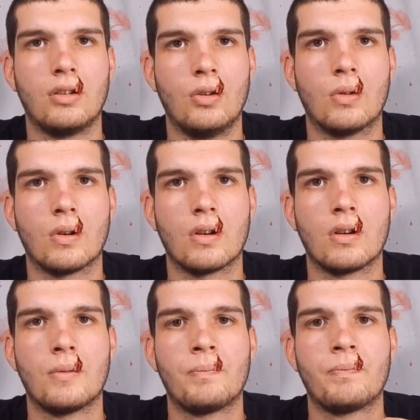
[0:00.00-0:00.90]
your,
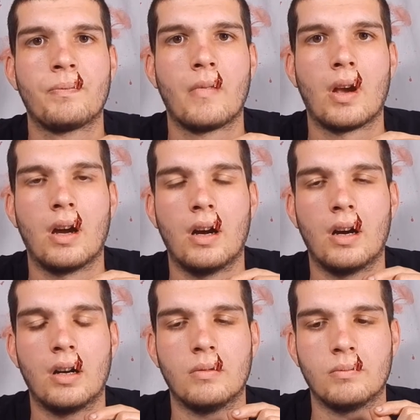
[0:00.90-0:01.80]

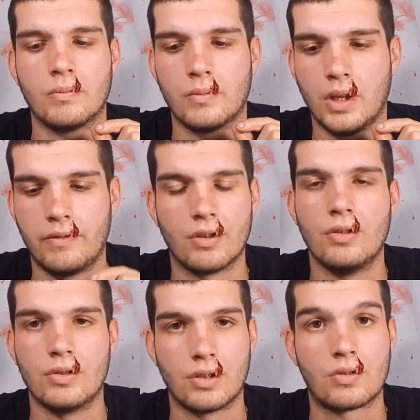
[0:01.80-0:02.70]
if you're
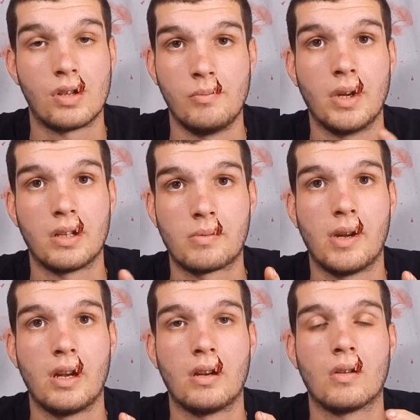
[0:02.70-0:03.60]
using cream-based paint